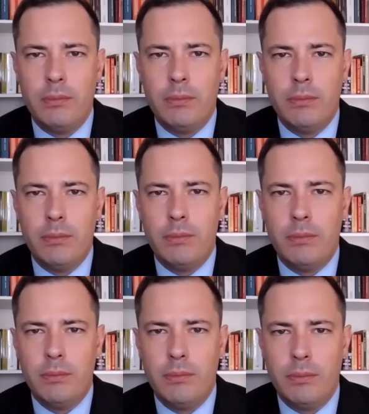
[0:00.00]

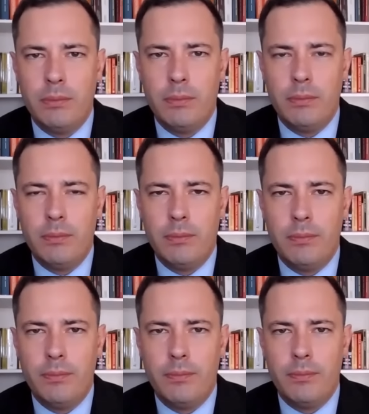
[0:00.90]

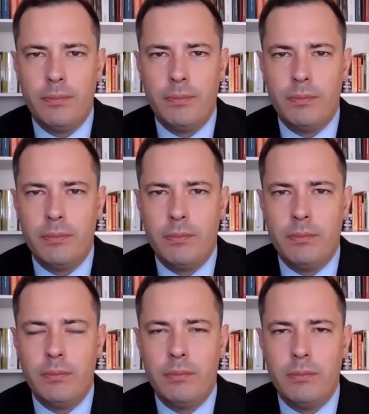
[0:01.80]

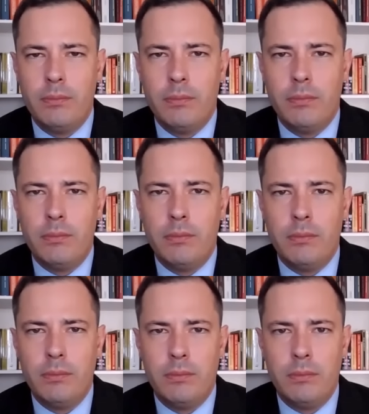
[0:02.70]

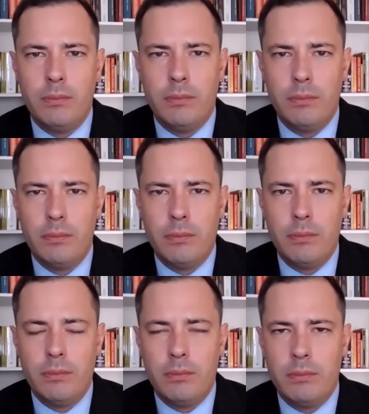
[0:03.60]

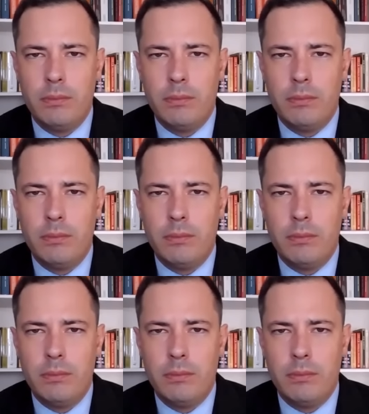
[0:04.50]
(silent)